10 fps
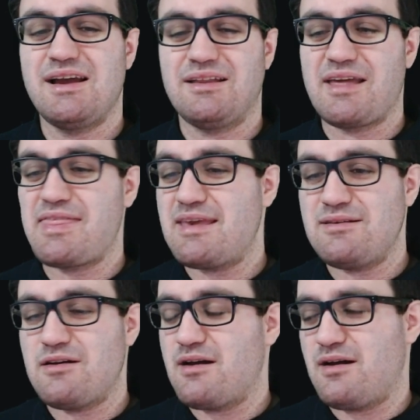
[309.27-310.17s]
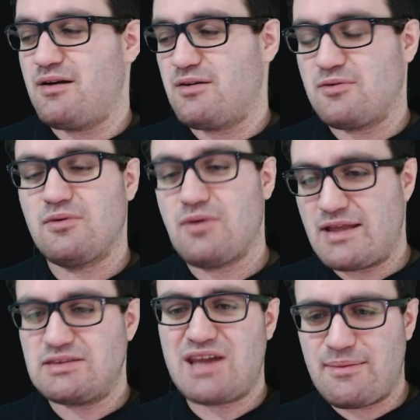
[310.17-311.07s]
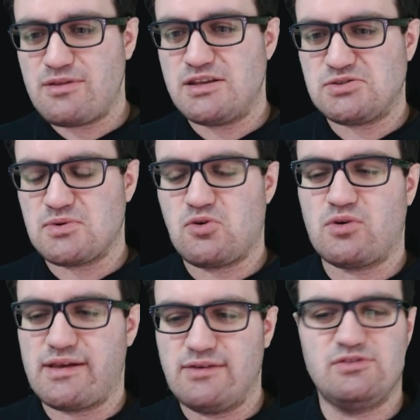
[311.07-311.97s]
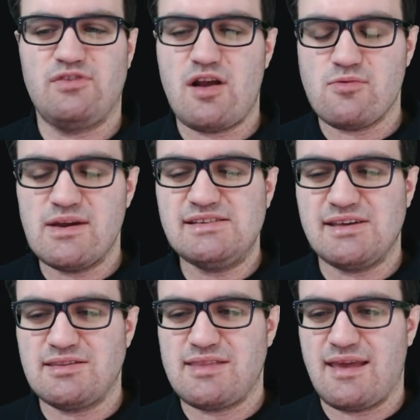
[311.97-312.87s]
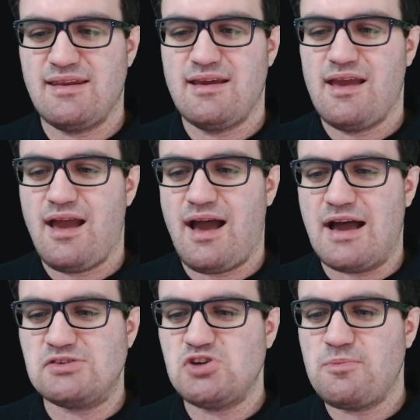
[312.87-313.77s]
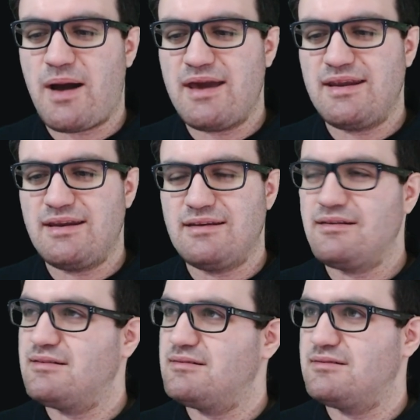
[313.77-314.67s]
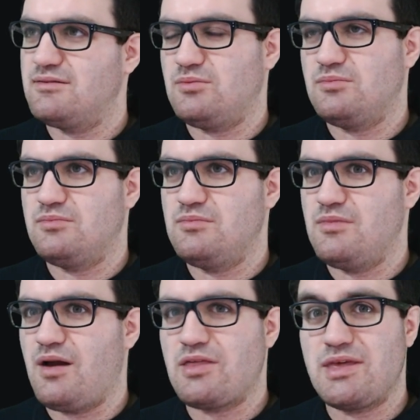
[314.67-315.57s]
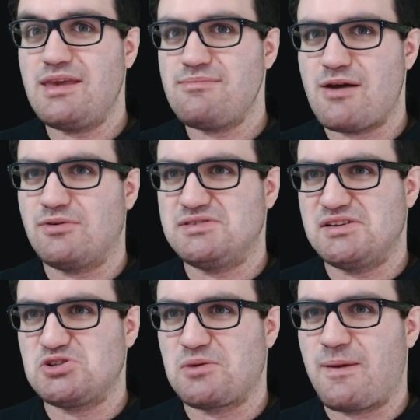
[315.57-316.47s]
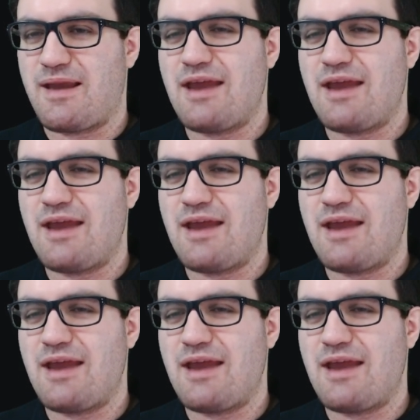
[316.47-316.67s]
Like, they, at the time of this recording, it was very recent that Joe Biden, I think he met with Xi Jinping.